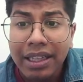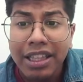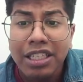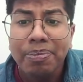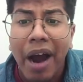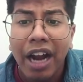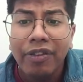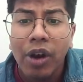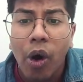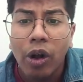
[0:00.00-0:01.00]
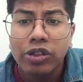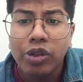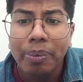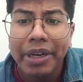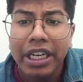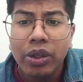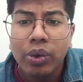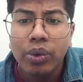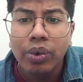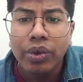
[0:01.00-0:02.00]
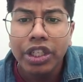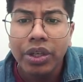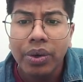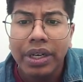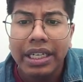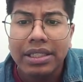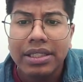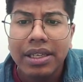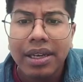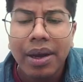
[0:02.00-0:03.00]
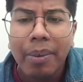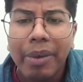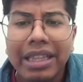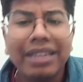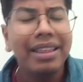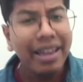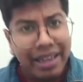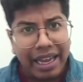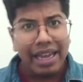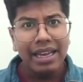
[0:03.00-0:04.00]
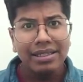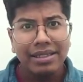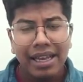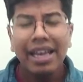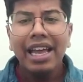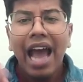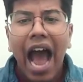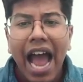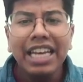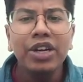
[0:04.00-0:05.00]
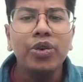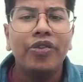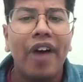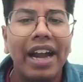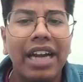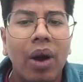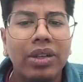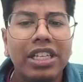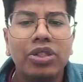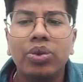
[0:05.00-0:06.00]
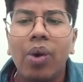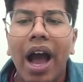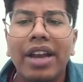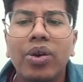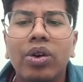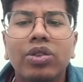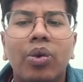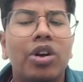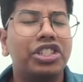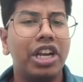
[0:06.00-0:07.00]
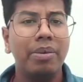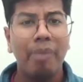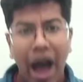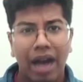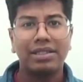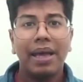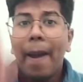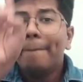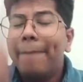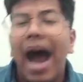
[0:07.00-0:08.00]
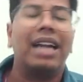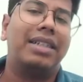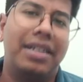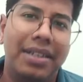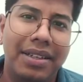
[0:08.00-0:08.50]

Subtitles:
This part will also be 2 units. But the thing is, I need to find out these two unknown question marks. But